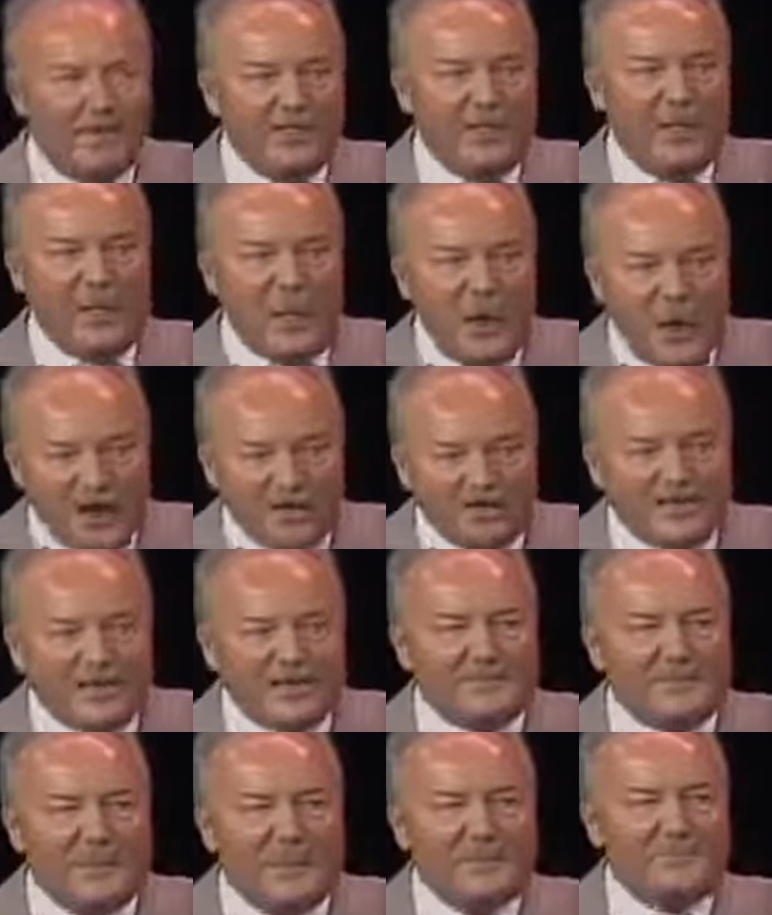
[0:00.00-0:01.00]
The world
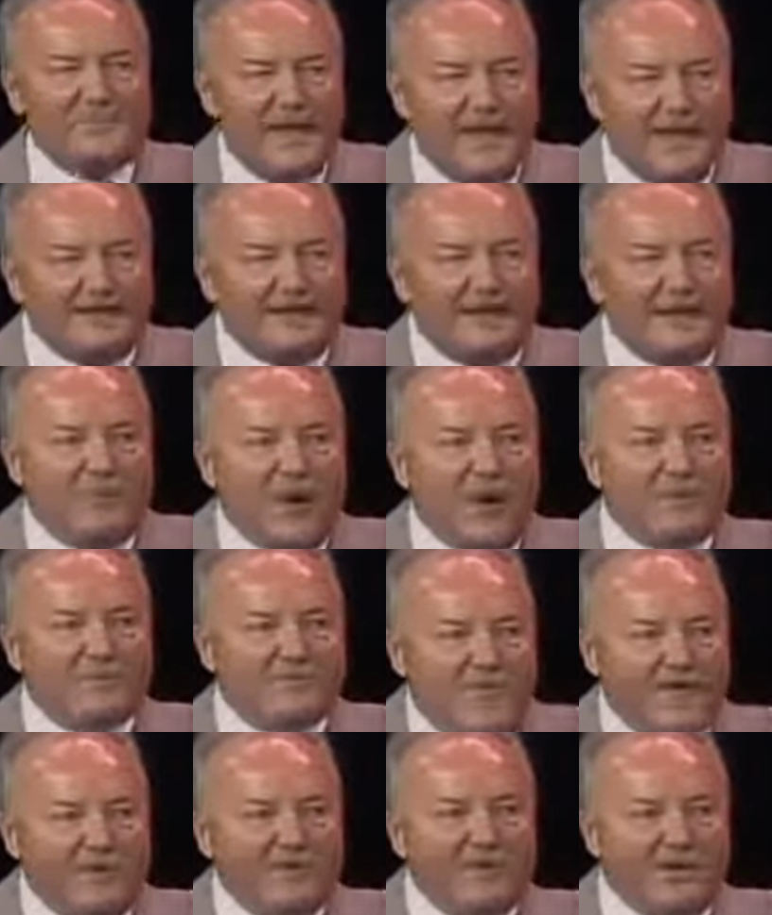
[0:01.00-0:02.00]
has been made a more
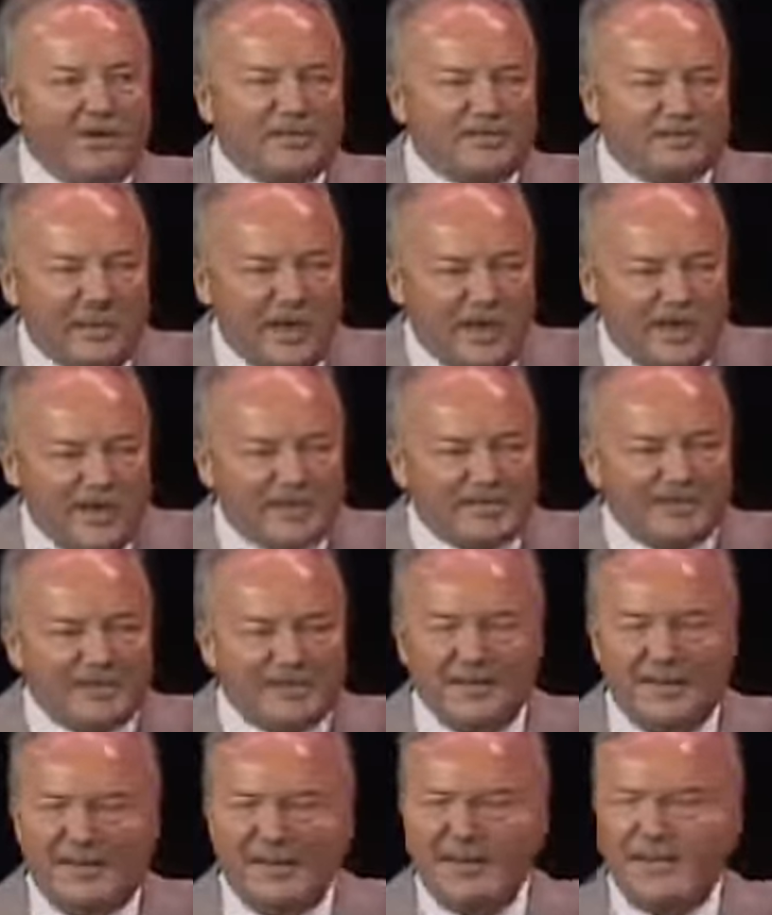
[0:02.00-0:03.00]
dangerous place.